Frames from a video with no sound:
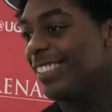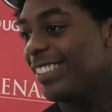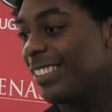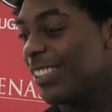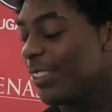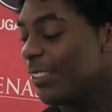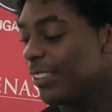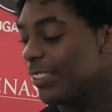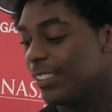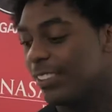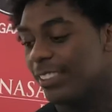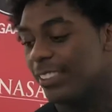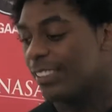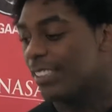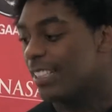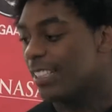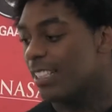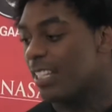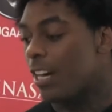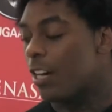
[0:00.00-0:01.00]
You know,
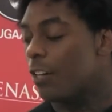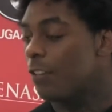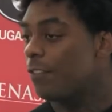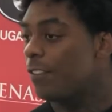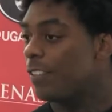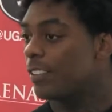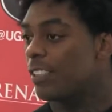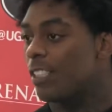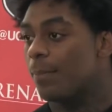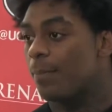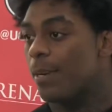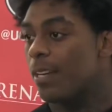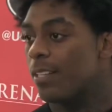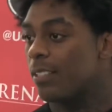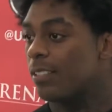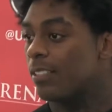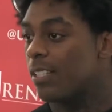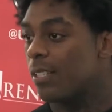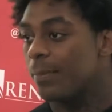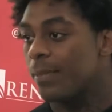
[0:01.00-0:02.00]
just seeing the offense come out
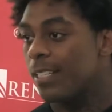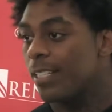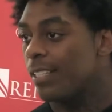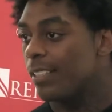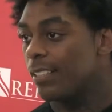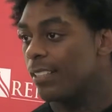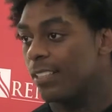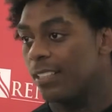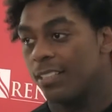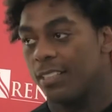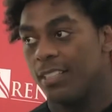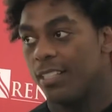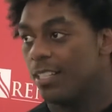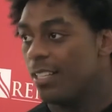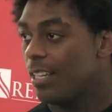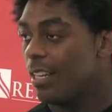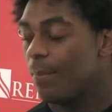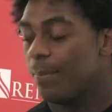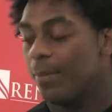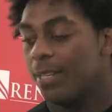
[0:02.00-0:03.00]
and dominate, I
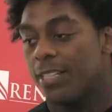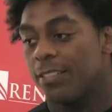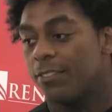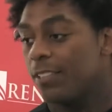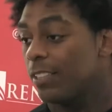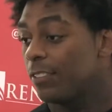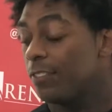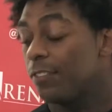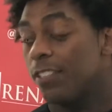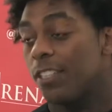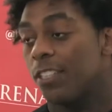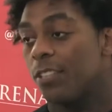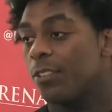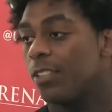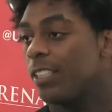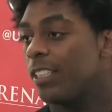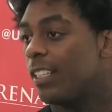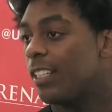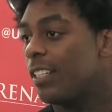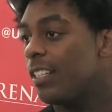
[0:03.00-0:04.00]
mean, it felt
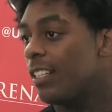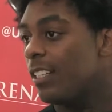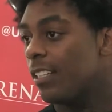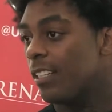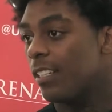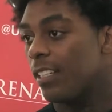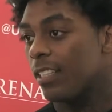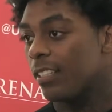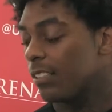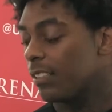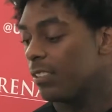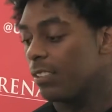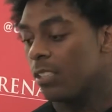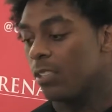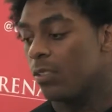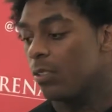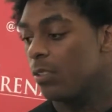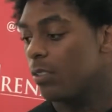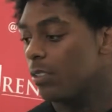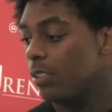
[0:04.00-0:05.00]
really good. You
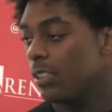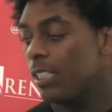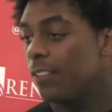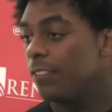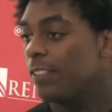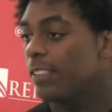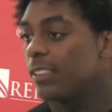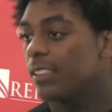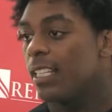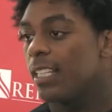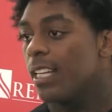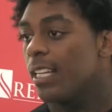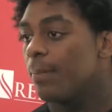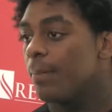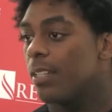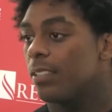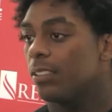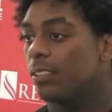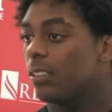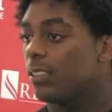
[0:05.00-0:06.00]
know, defense came
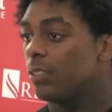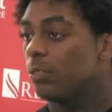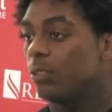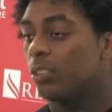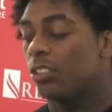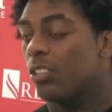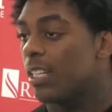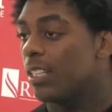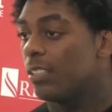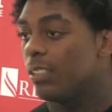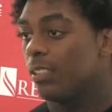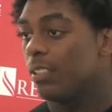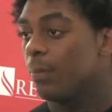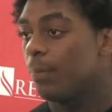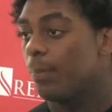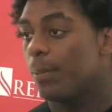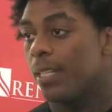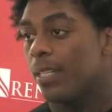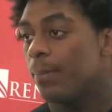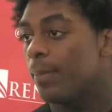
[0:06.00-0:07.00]
out and tried to
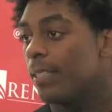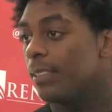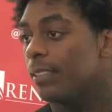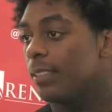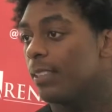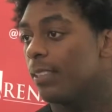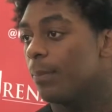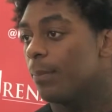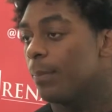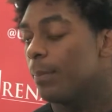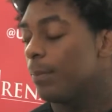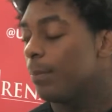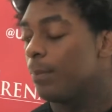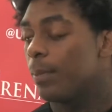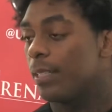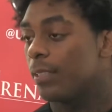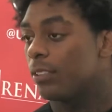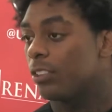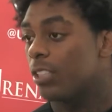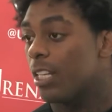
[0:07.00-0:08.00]
play the best, game
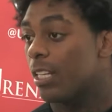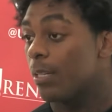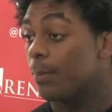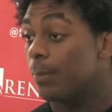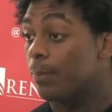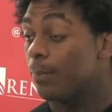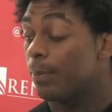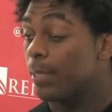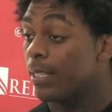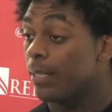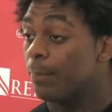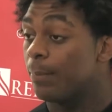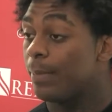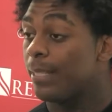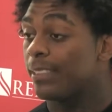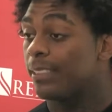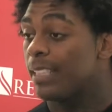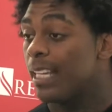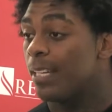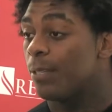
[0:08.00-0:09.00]
we
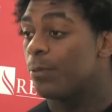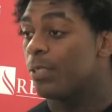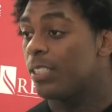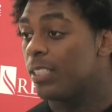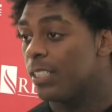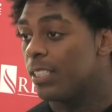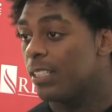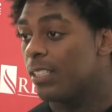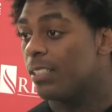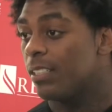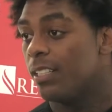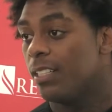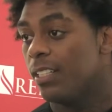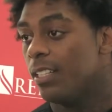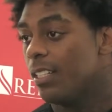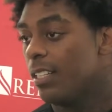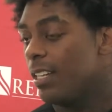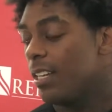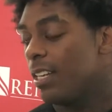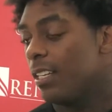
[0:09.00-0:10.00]
could.
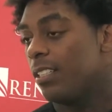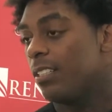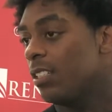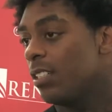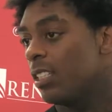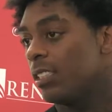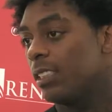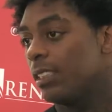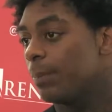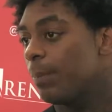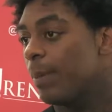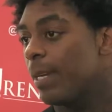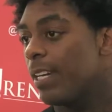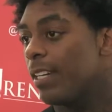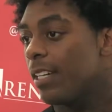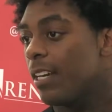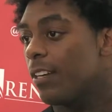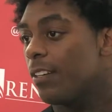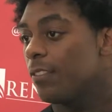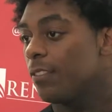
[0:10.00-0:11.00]
You know, it just
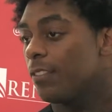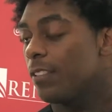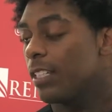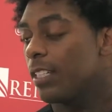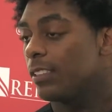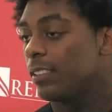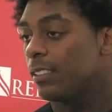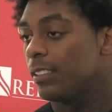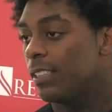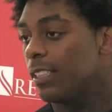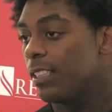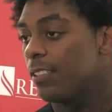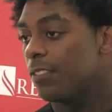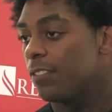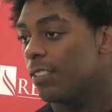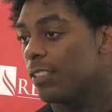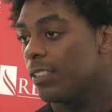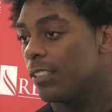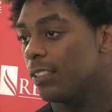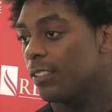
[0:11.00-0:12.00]
paid off as a team
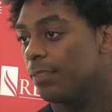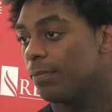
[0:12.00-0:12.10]
for us.